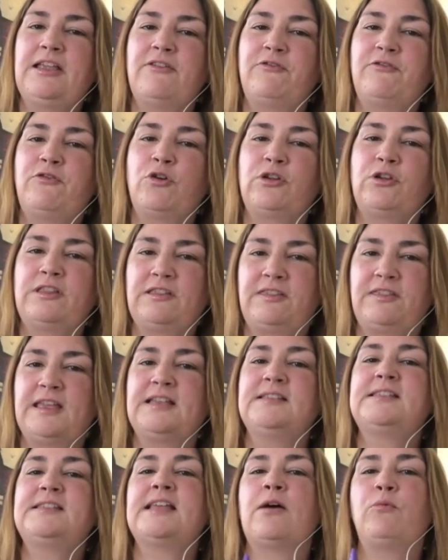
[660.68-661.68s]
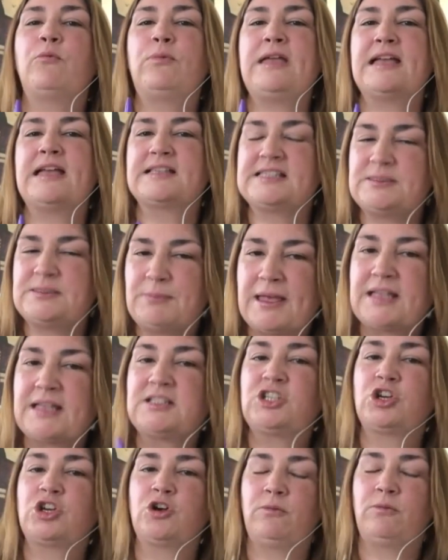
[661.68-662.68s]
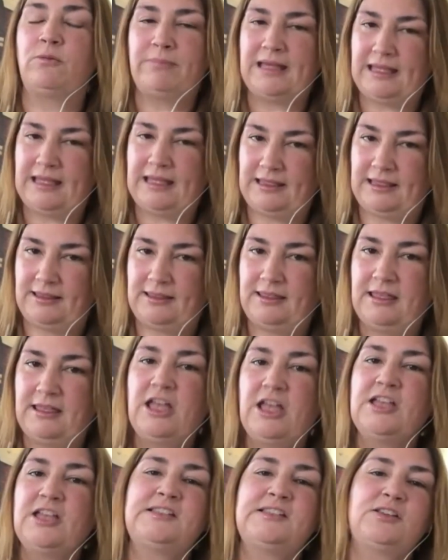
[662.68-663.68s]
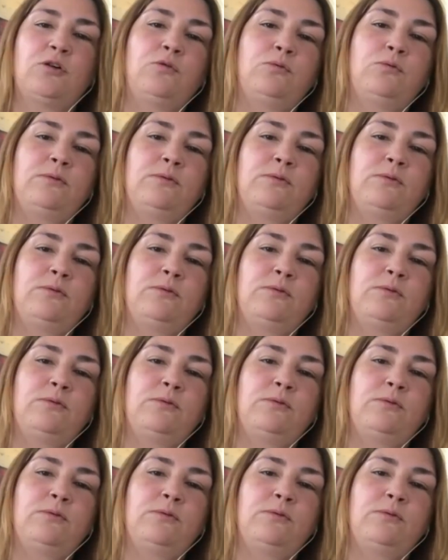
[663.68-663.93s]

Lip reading: for the things that we expect to come back? So